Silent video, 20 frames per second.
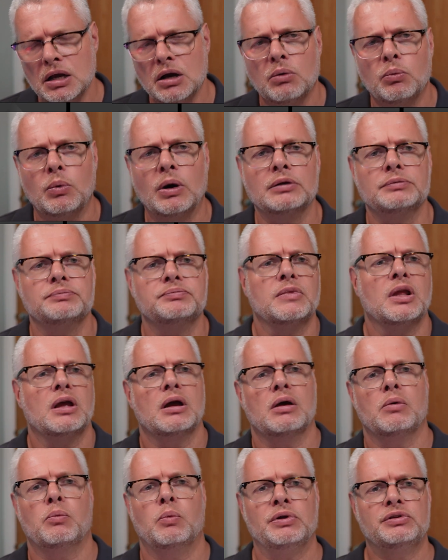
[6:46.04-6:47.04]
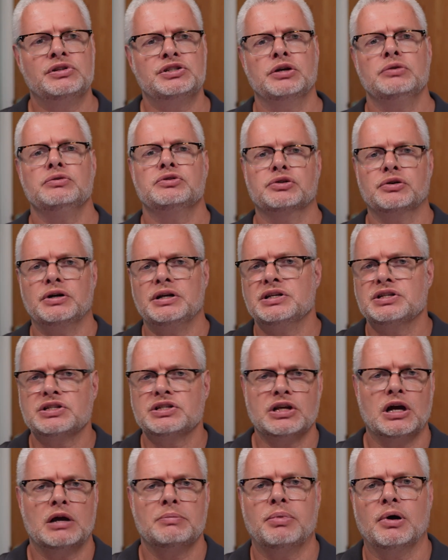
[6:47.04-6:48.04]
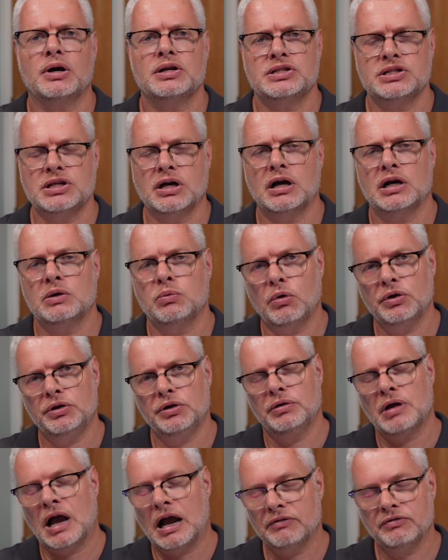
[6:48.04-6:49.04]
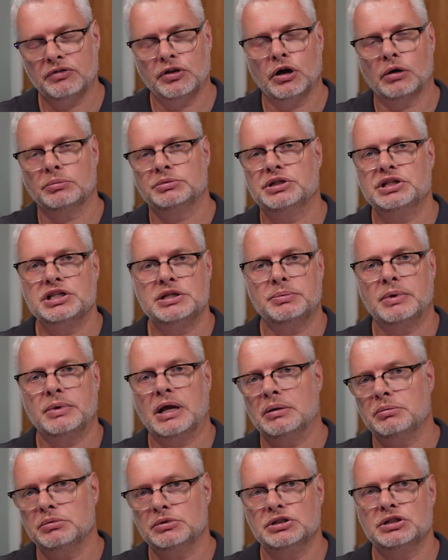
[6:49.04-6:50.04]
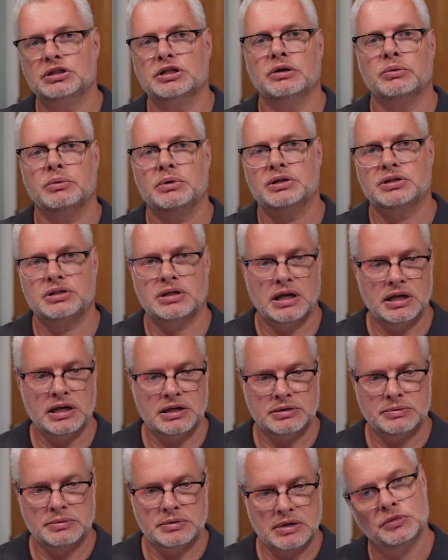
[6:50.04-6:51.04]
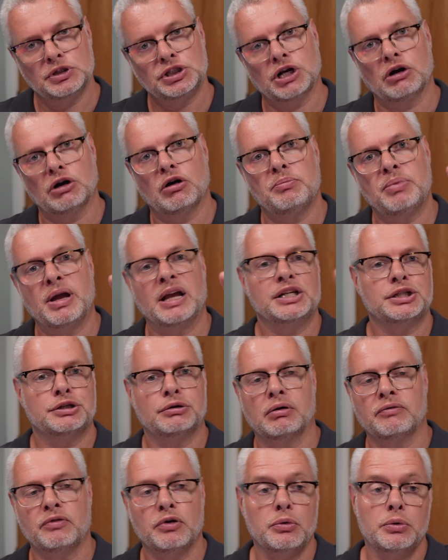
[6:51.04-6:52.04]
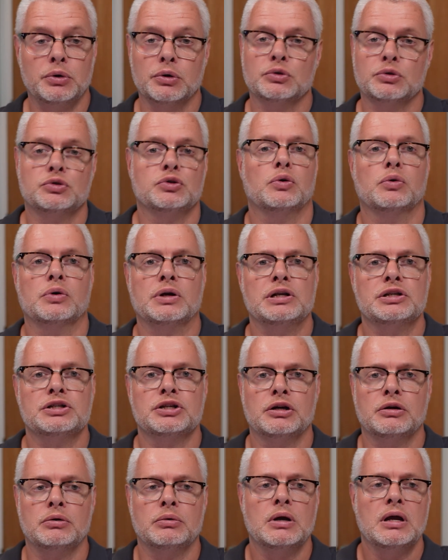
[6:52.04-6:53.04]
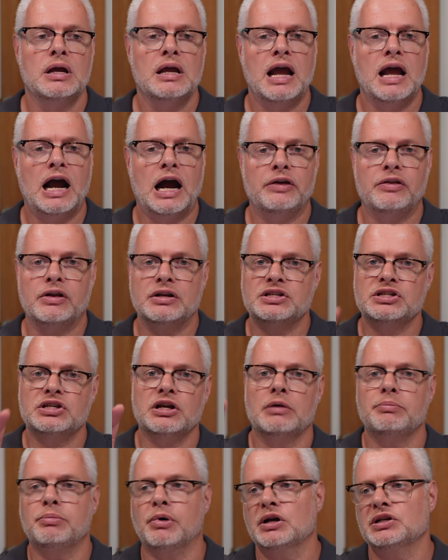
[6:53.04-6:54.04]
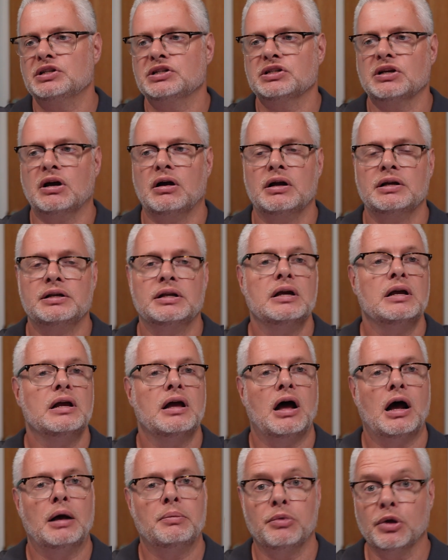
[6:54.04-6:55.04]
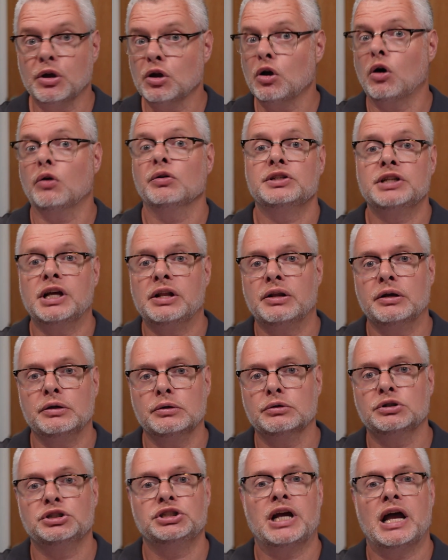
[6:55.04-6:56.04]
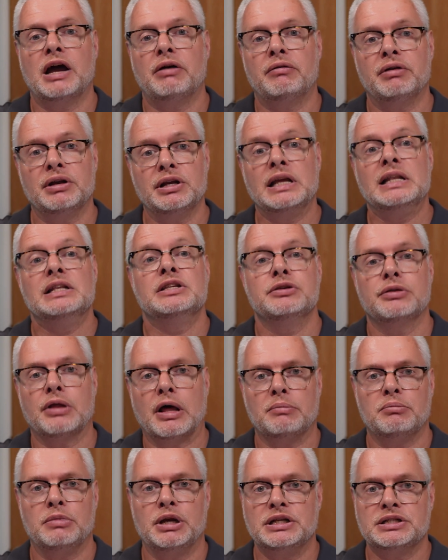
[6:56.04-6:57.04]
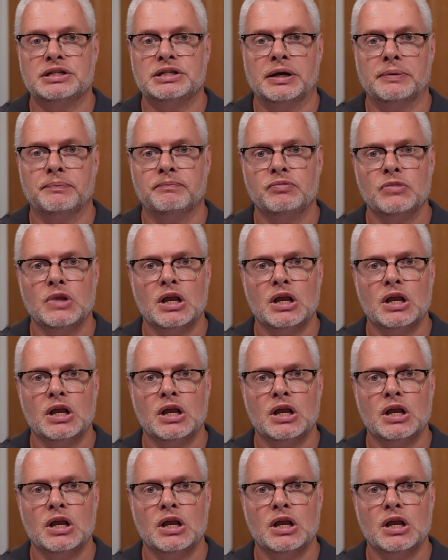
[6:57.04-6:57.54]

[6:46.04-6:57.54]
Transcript: Well, with two screens side by side, what you have the option to be able to do is show a picture of who you're talking to, and then side by side the content that you're sharing into that meeting.